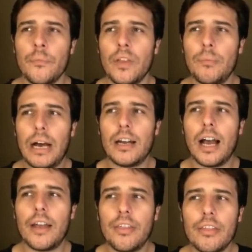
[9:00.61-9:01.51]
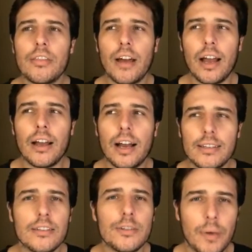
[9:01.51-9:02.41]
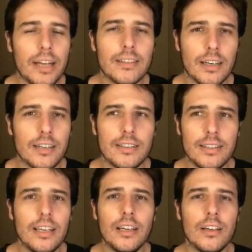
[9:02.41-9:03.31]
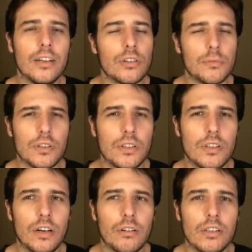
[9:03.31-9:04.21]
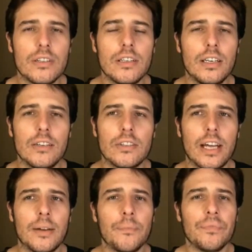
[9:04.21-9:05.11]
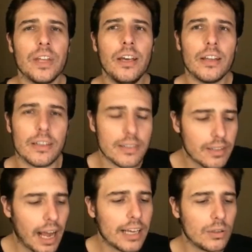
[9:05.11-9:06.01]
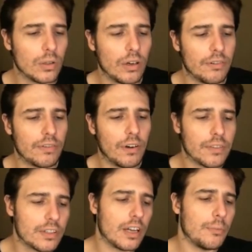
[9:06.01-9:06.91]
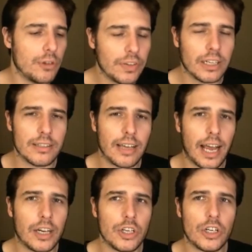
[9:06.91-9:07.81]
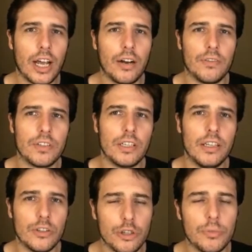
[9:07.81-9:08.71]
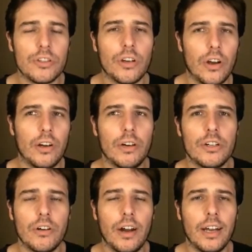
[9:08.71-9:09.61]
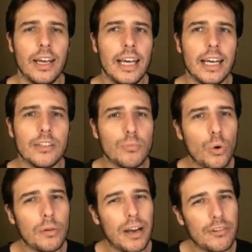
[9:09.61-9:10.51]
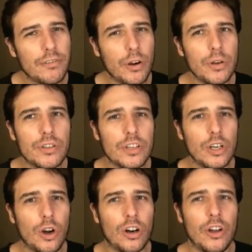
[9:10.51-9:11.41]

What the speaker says: But I suspect, and I see in terms of the synchronicities, that this cycle of the Sun moving in Sag and obviously Jupiter going retrograde is more about focusing on